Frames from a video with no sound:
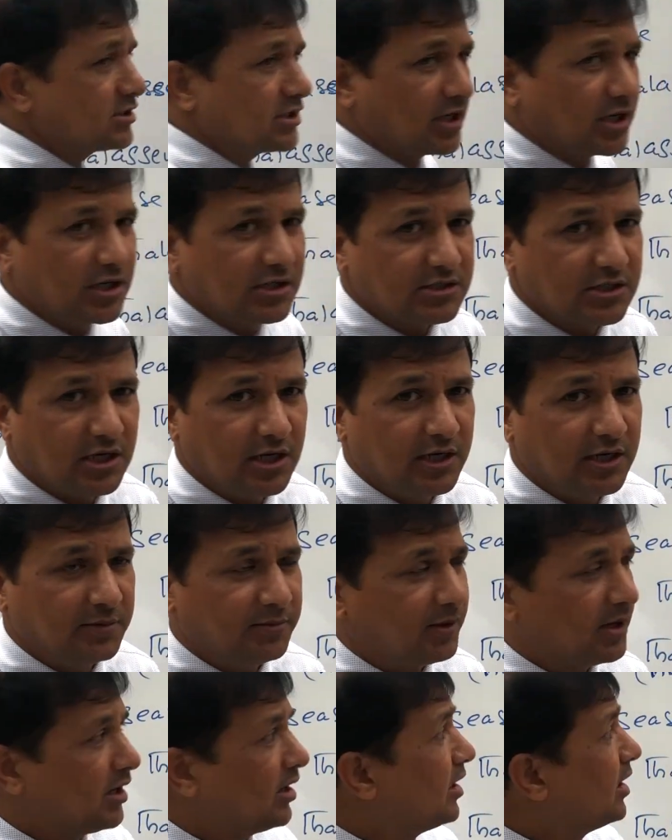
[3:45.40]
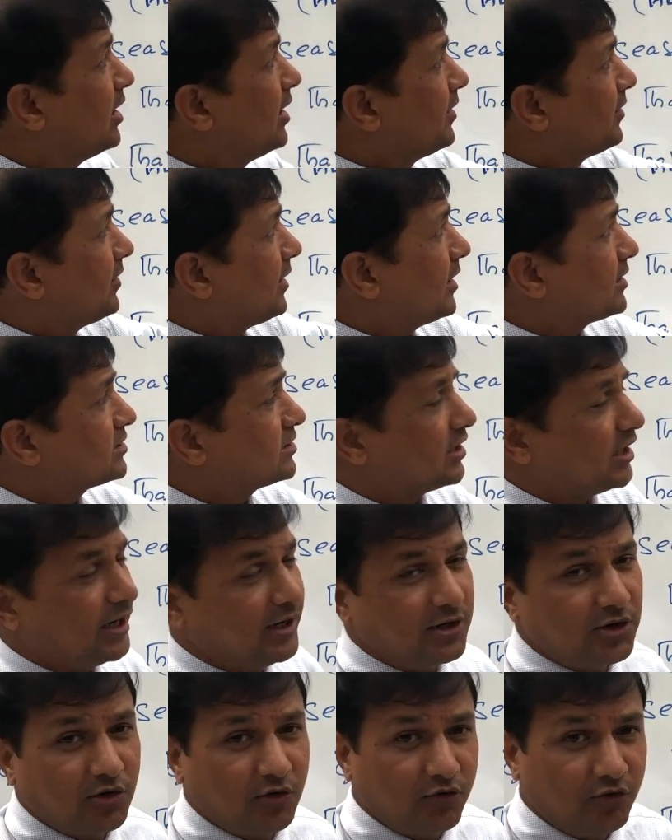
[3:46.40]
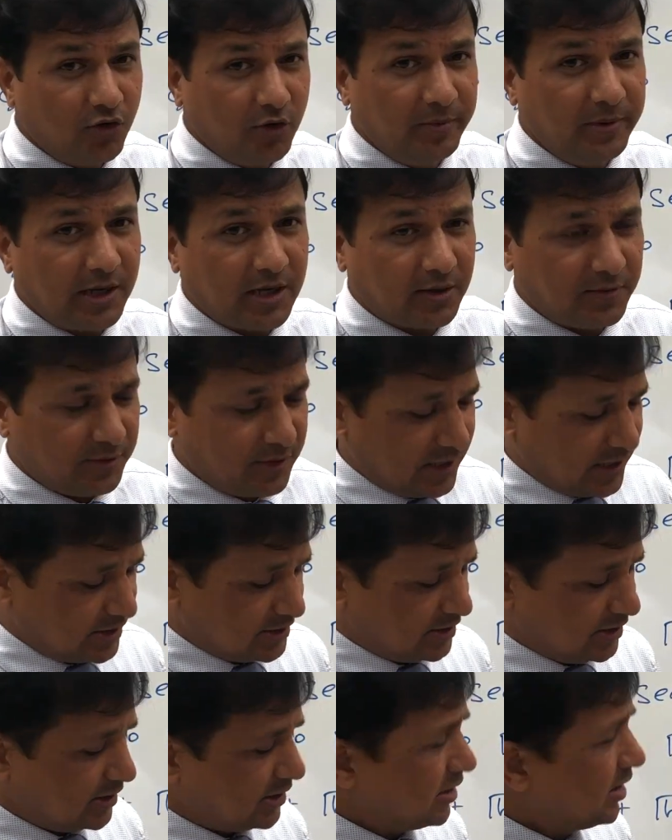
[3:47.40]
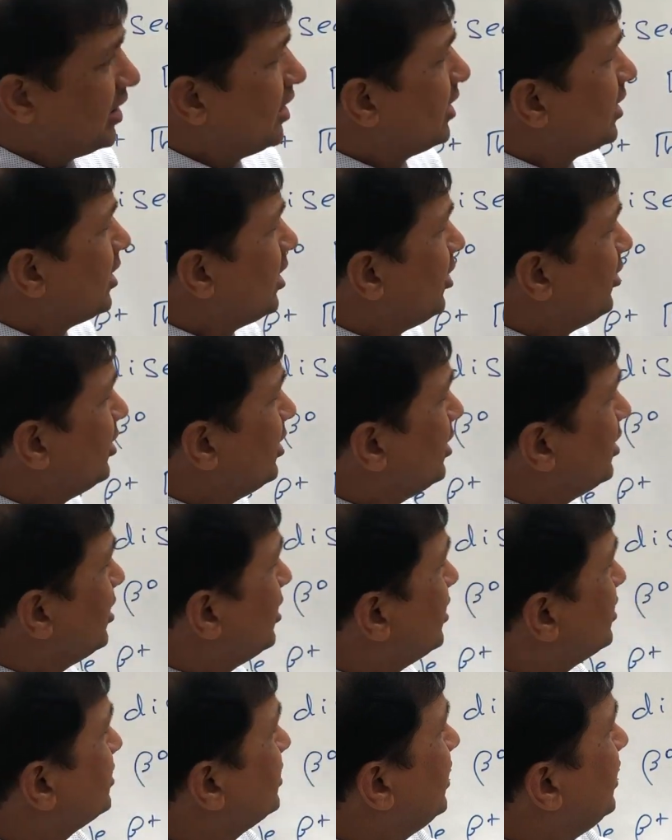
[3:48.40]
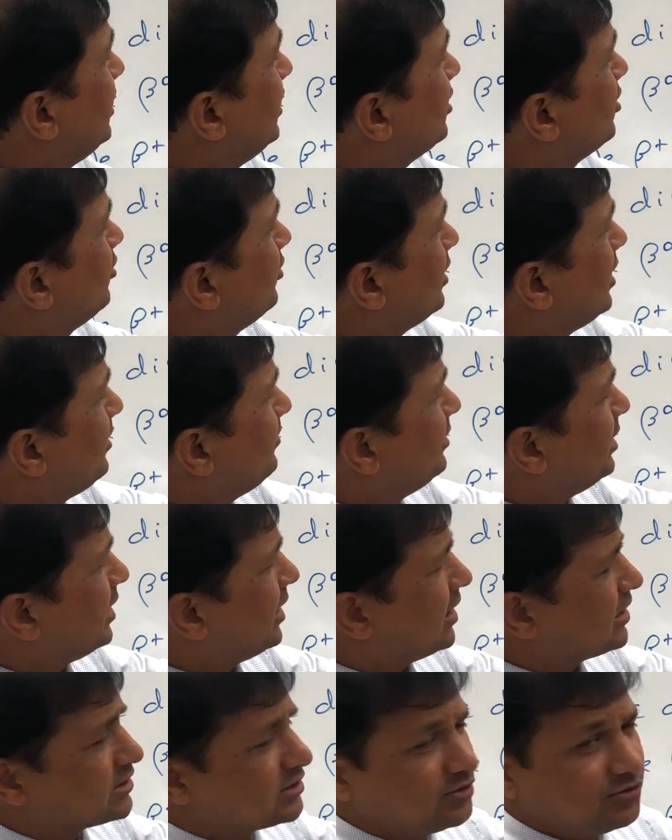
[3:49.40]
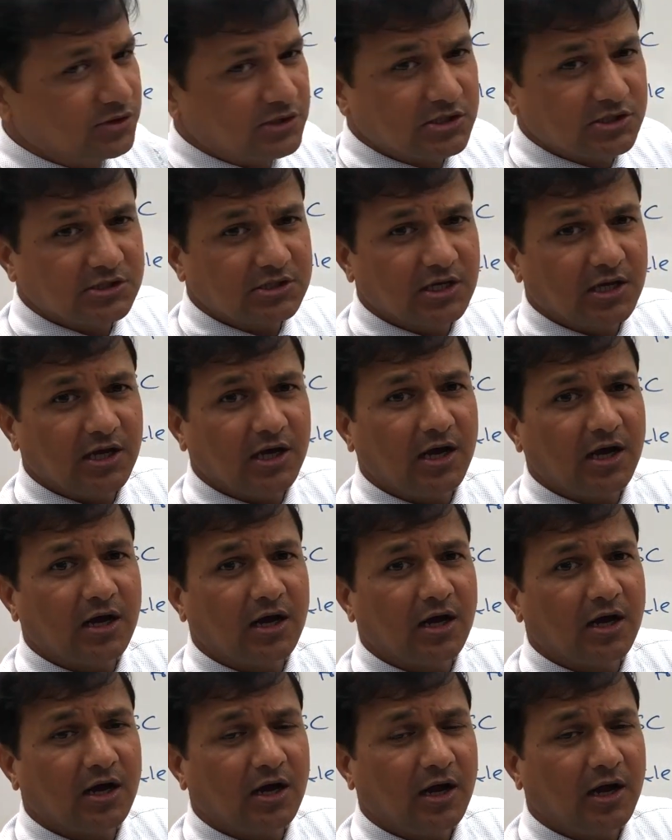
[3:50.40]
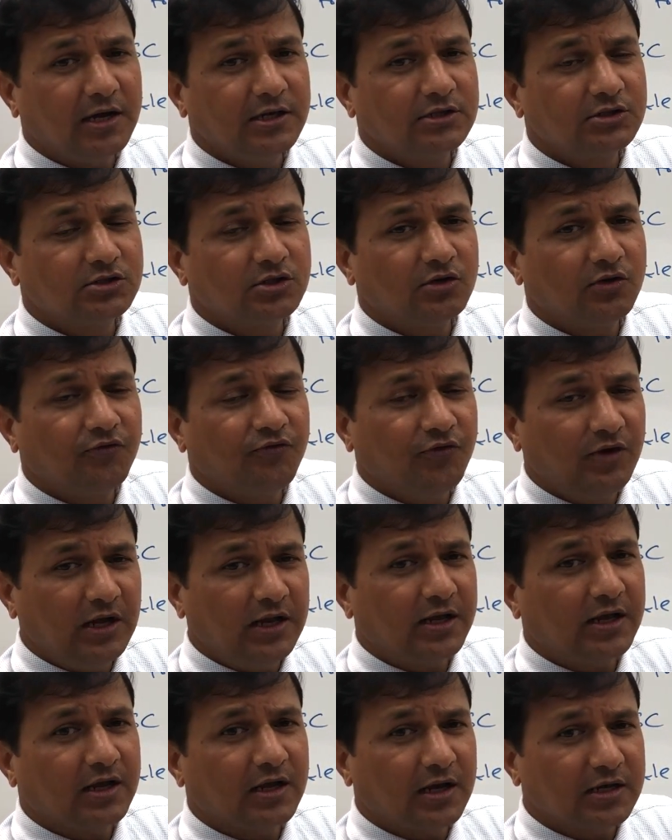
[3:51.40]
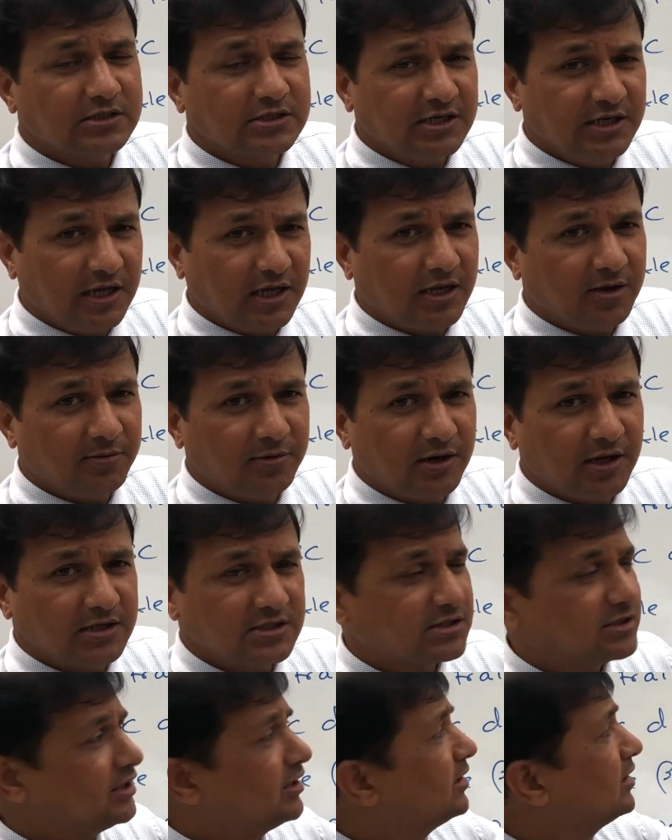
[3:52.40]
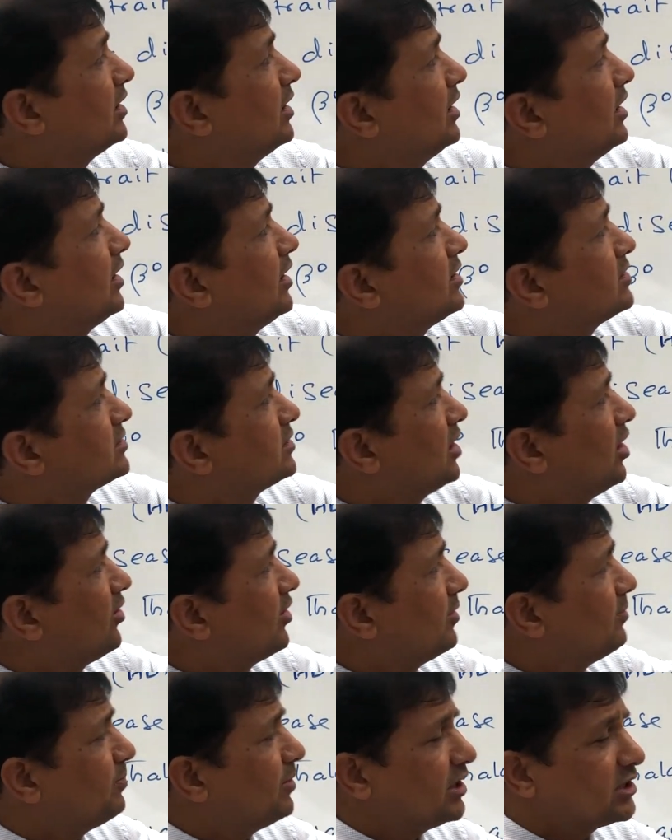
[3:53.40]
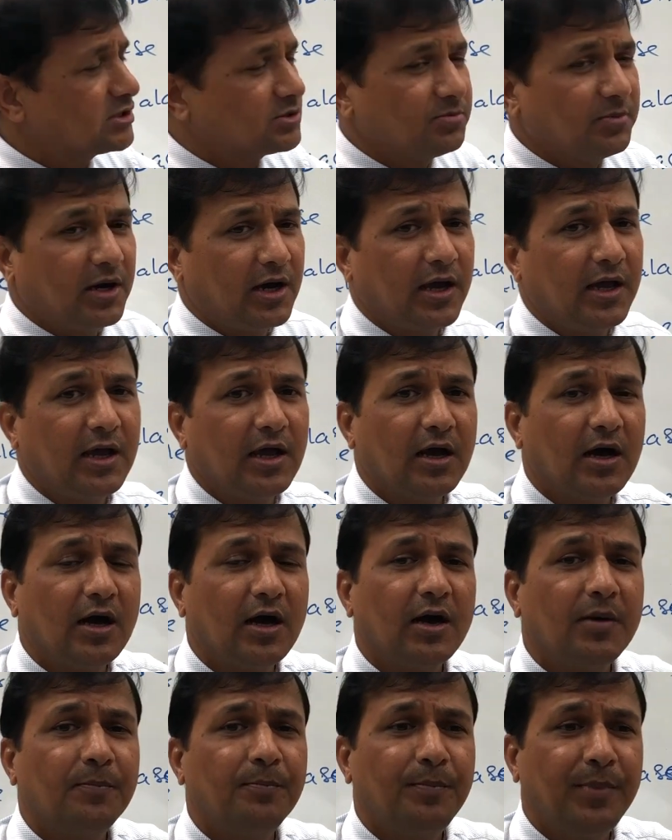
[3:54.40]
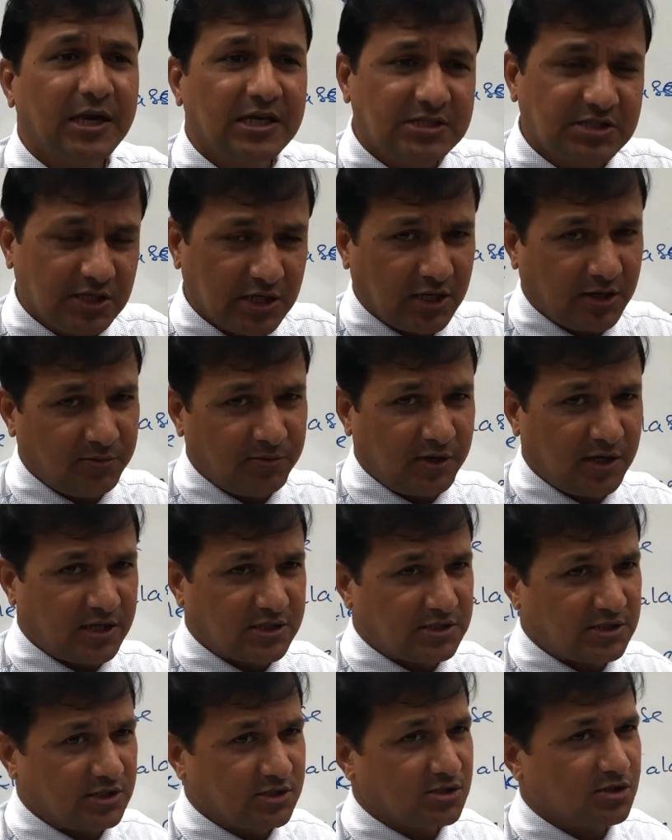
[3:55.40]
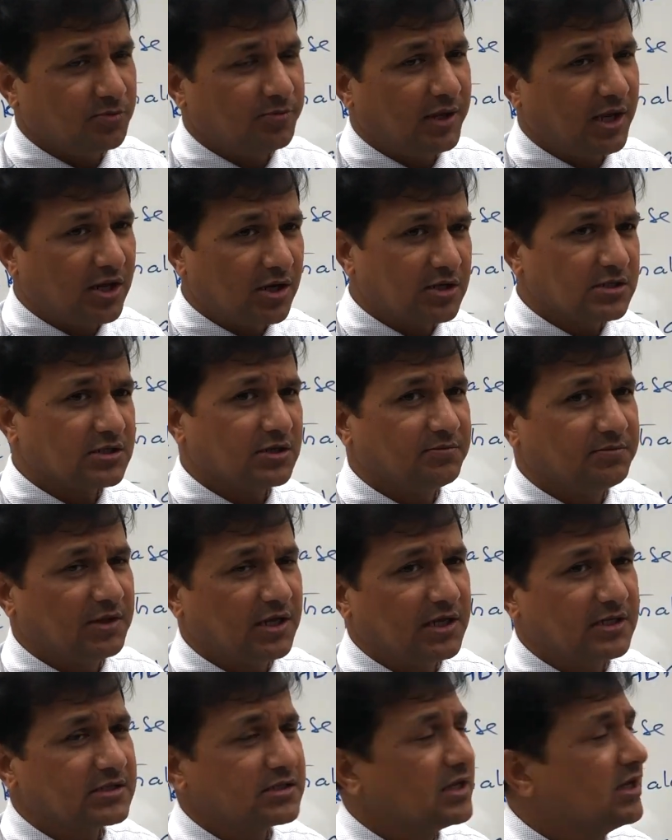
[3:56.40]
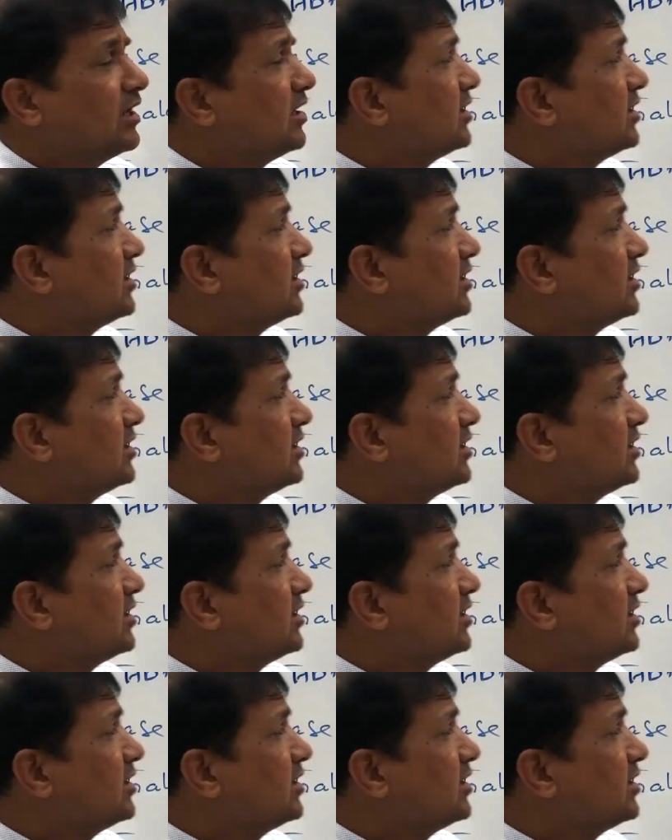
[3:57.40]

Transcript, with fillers: sickle cell anemia. That's an hydrophobic amino acid. Now here the glutamic acid, which is a hydrophilic acidic amino acid, is now replaced by a basic amino acid. So because of this,